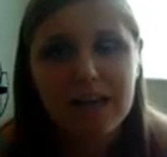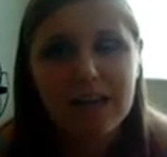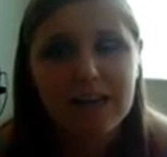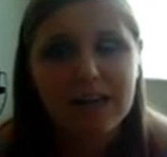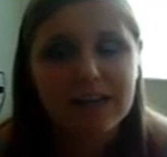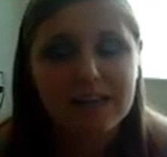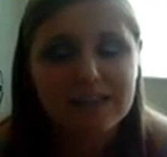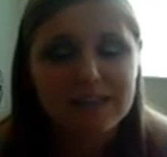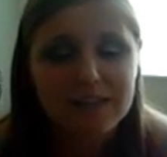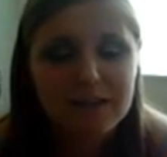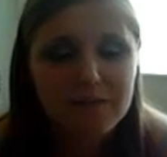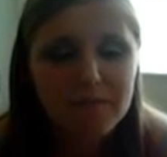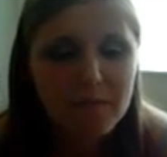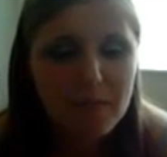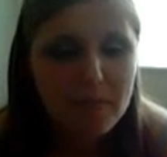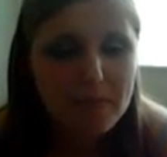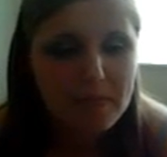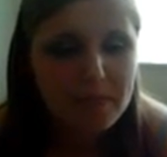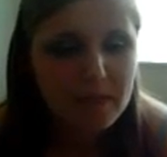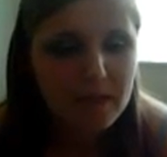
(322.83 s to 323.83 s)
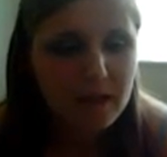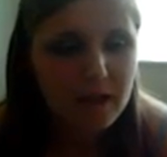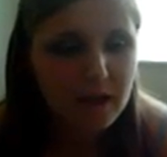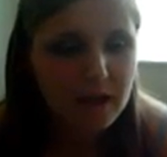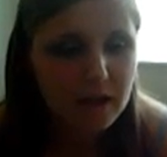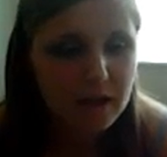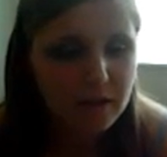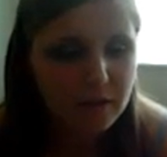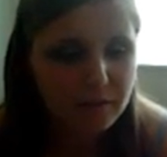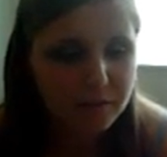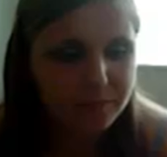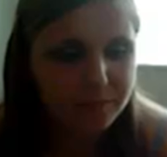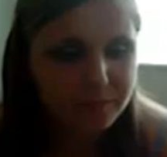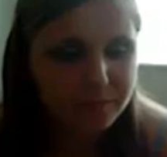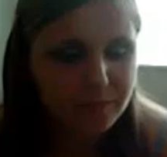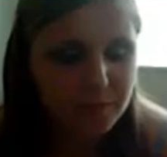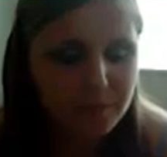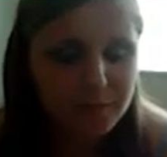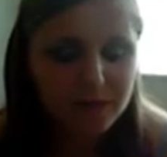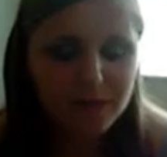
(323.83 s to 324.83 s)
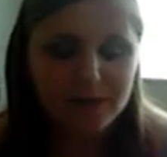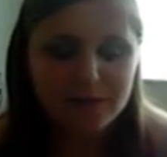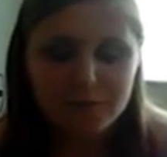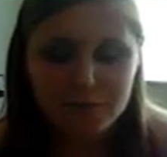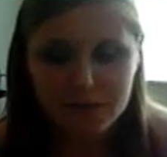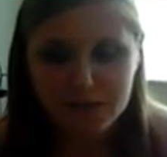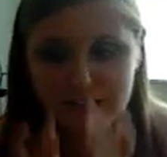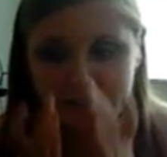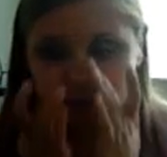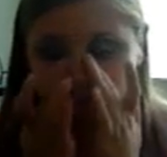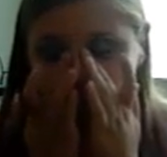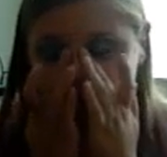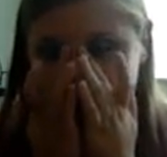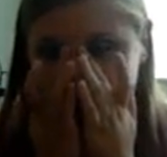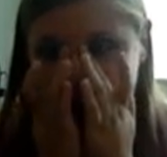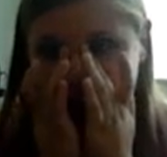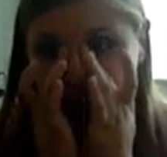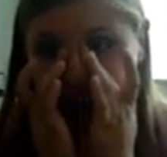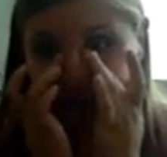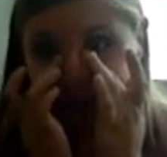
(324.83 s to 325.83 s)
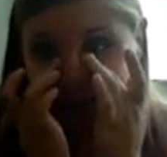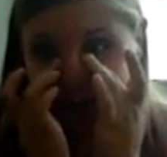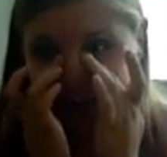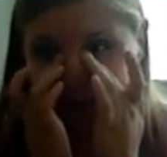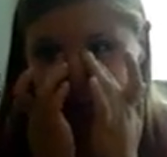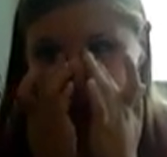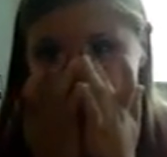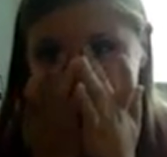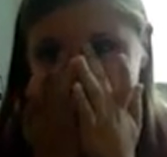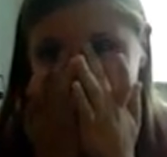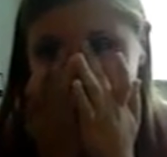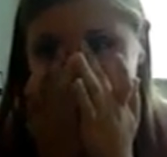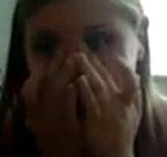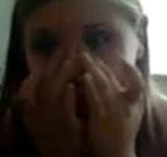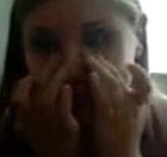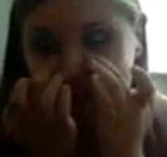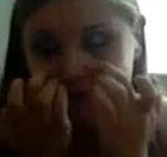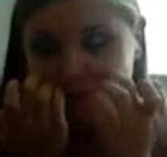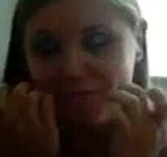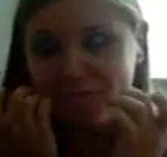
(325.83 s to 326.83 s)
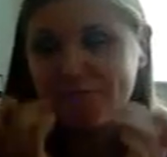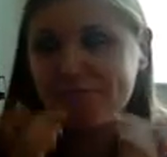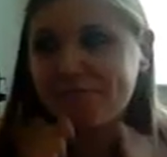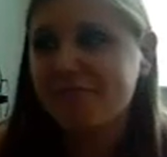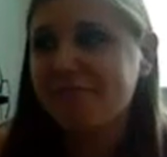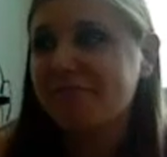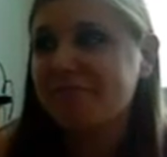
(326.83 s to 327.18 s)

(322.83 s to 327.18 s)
And oh my gosh, I'm like getting emotional. oh